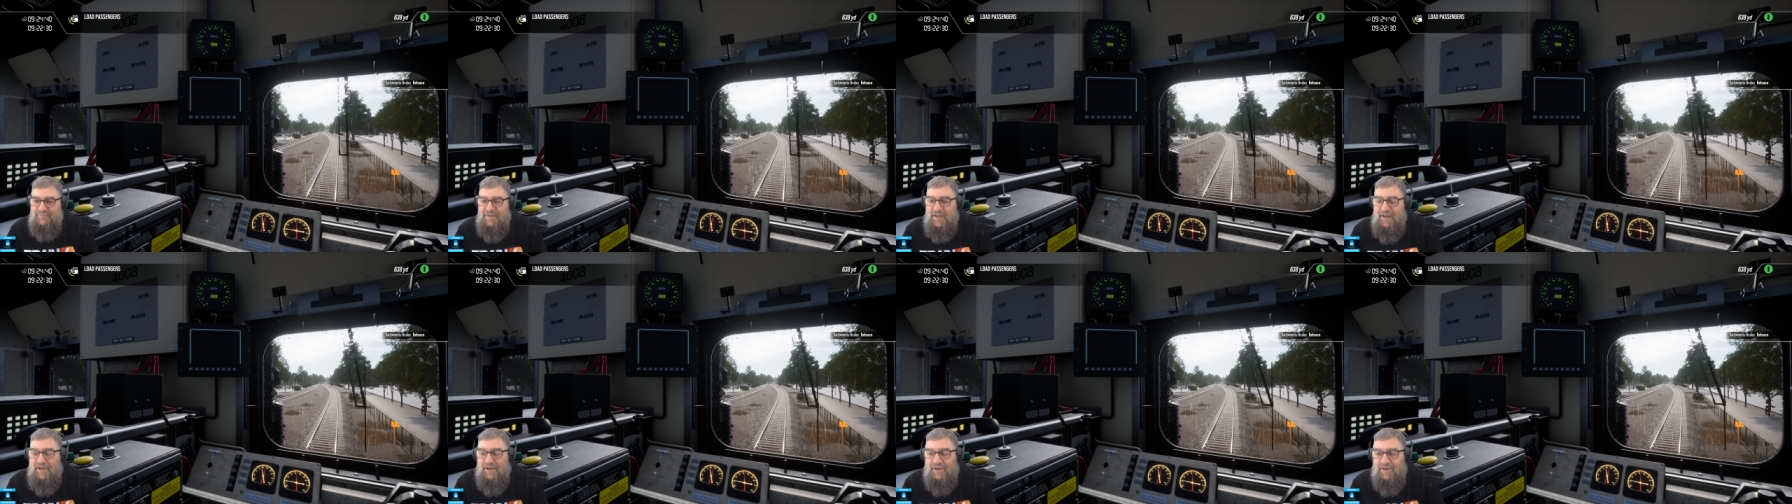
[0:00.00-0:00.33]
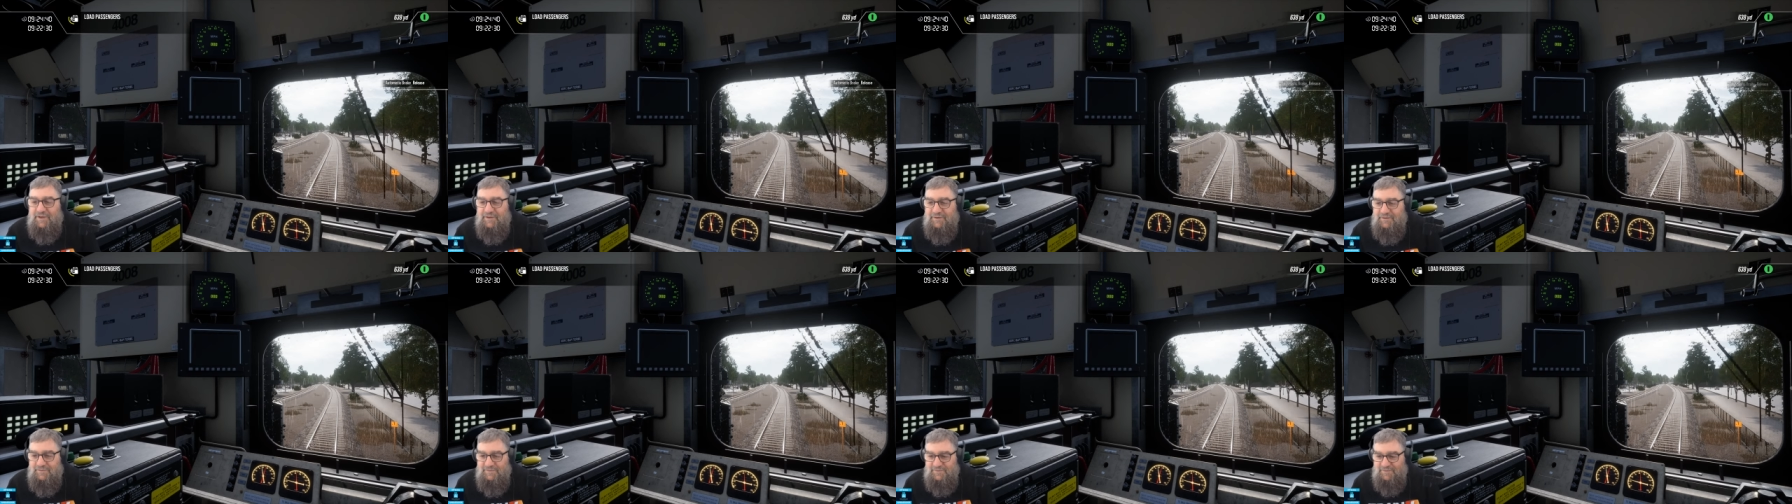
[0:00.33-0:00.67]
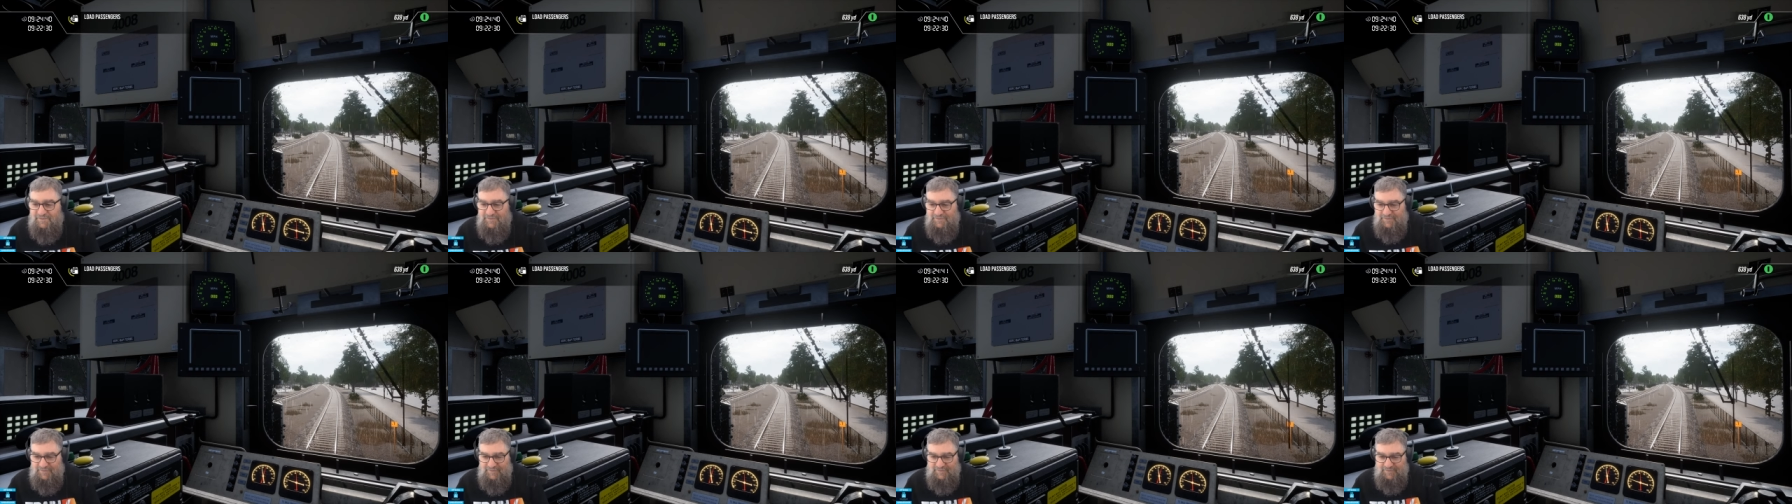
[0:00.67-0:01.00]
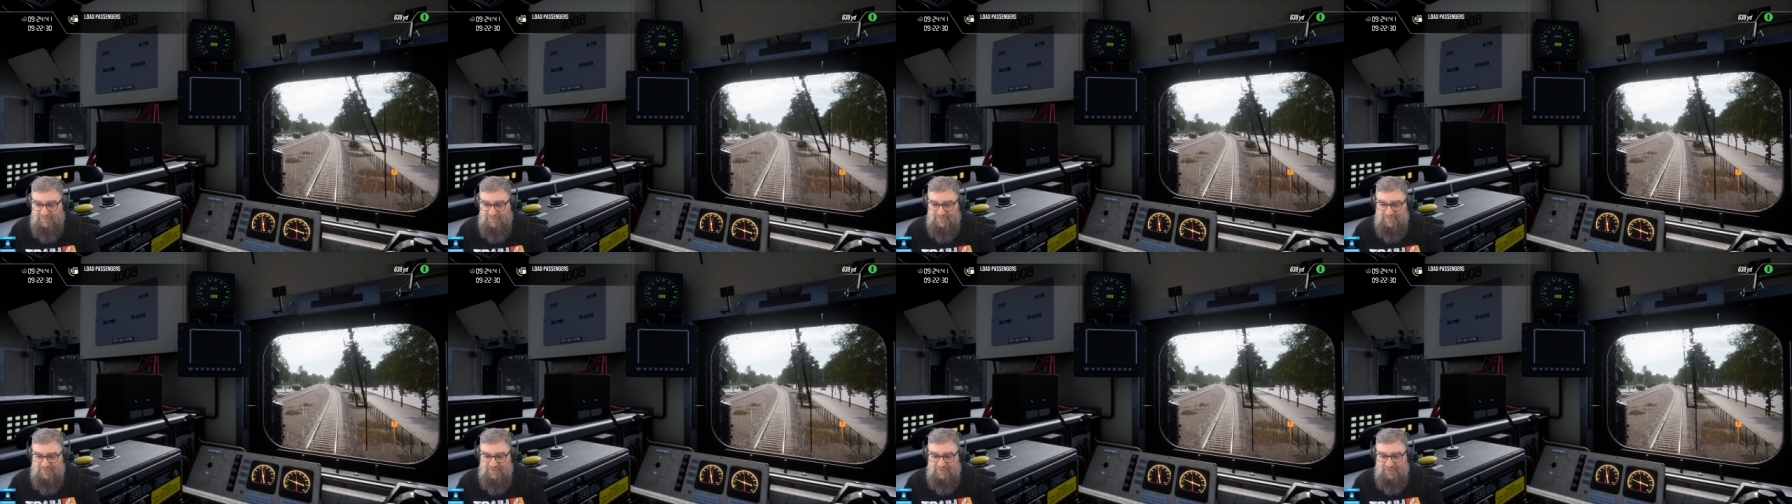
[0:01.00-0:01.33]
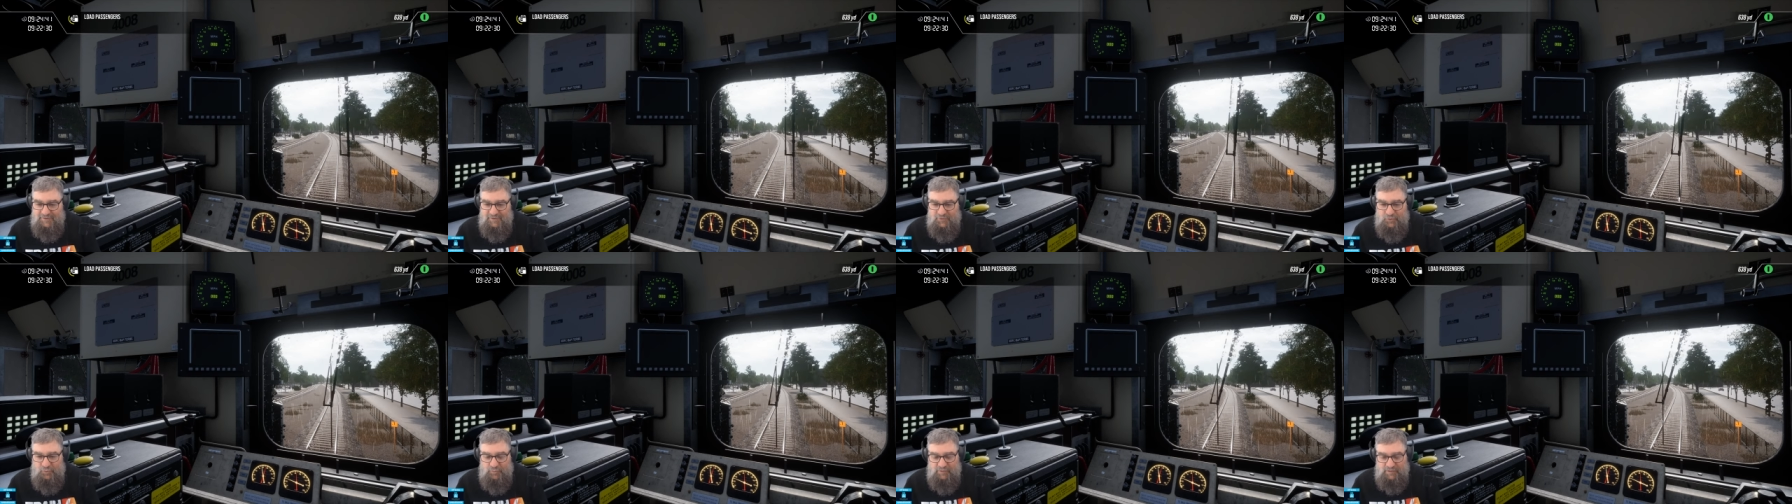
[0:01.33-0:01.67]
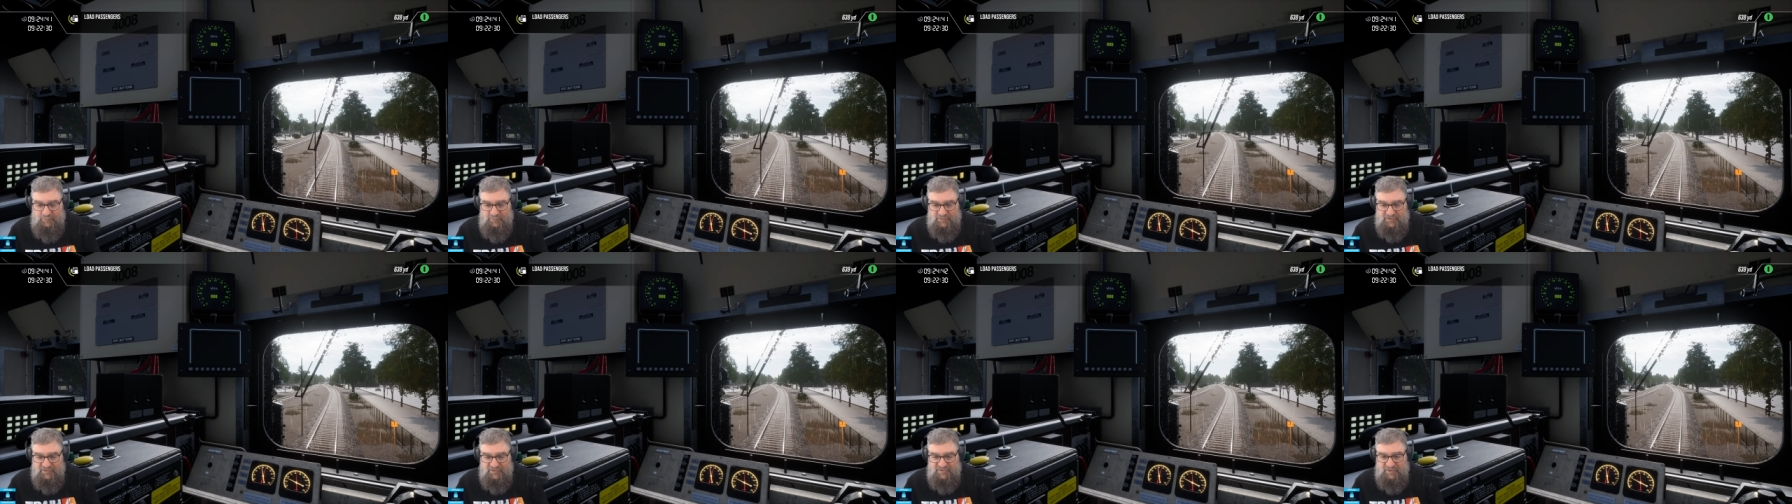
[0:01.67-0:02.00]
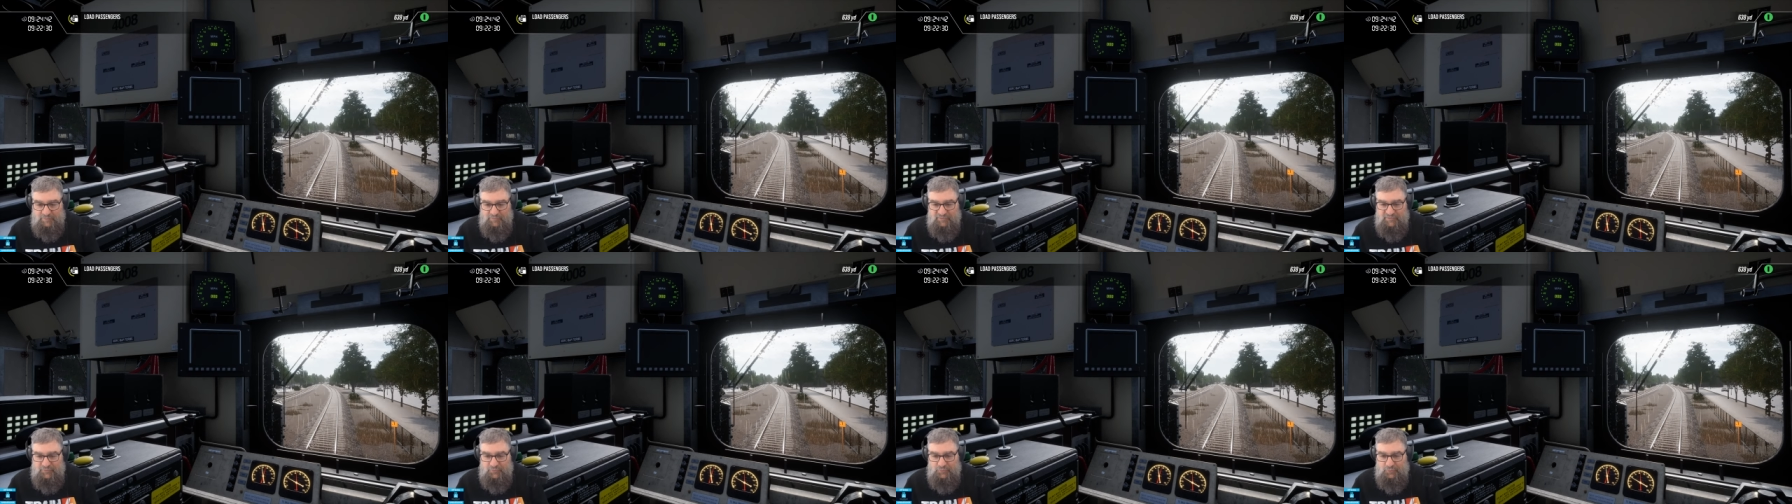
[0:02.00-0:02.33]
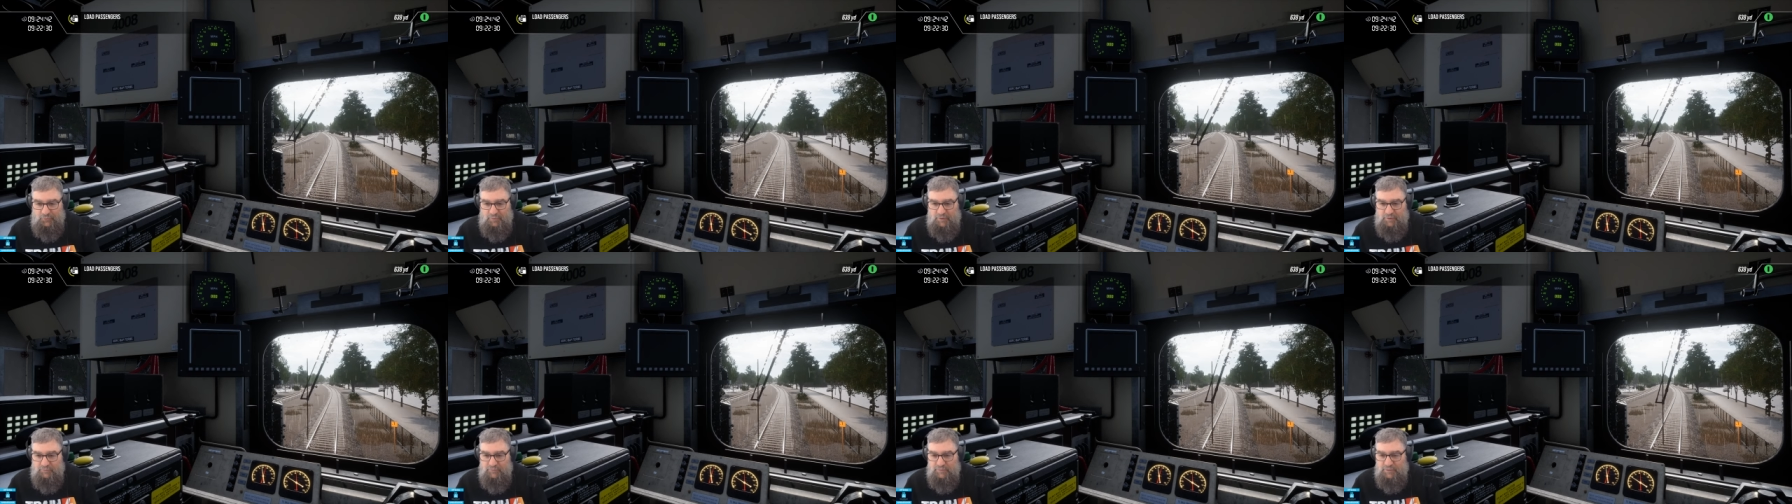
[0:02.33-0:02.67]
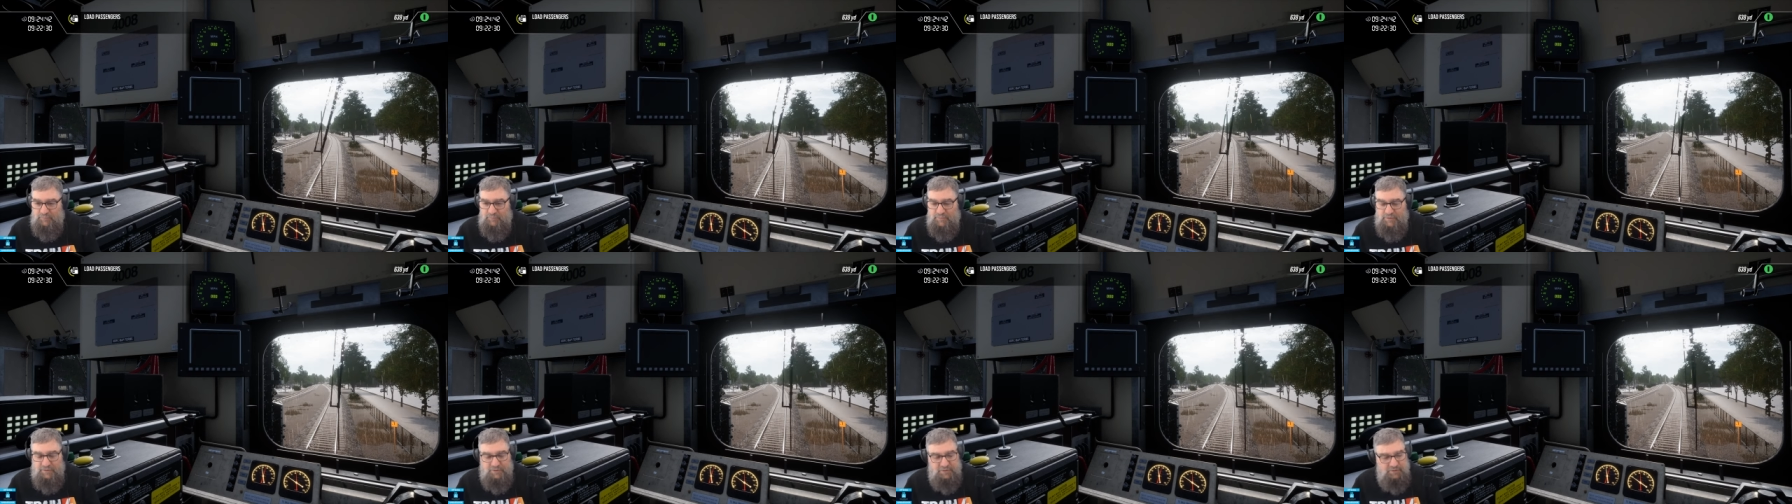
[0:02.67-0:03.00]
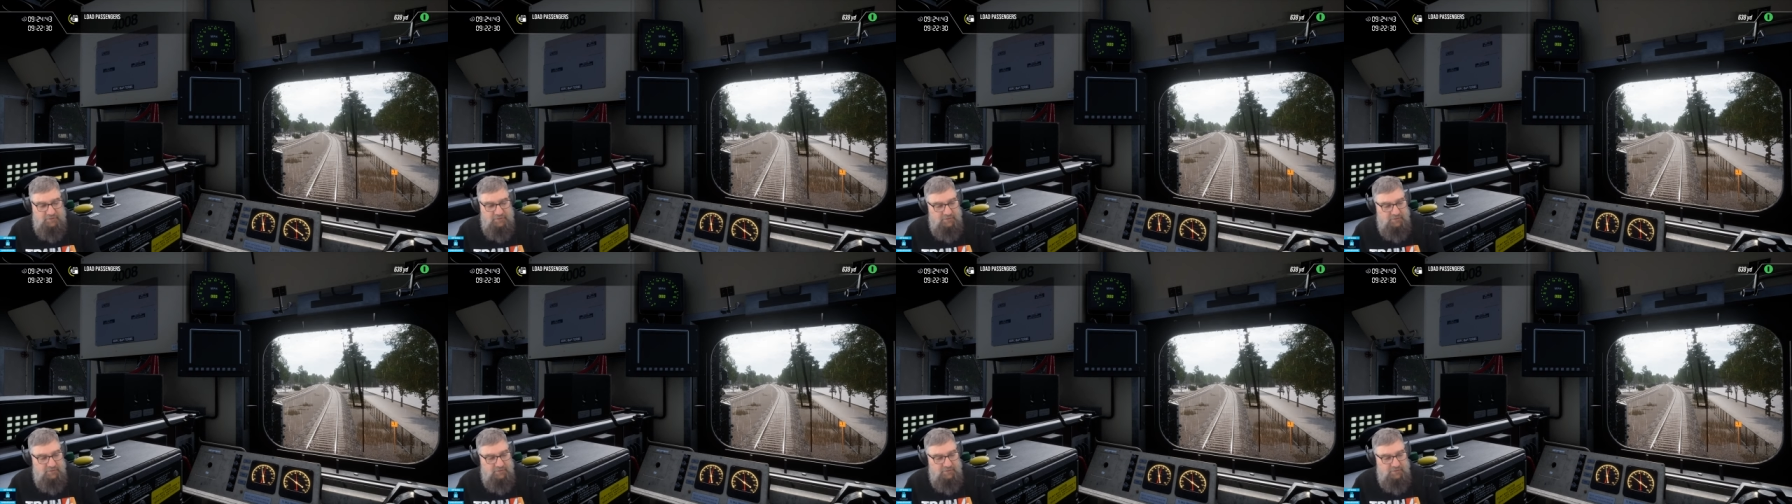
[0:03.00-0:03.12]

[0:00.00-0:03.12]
Yeah. Yeah, normally we just dump soot all over them.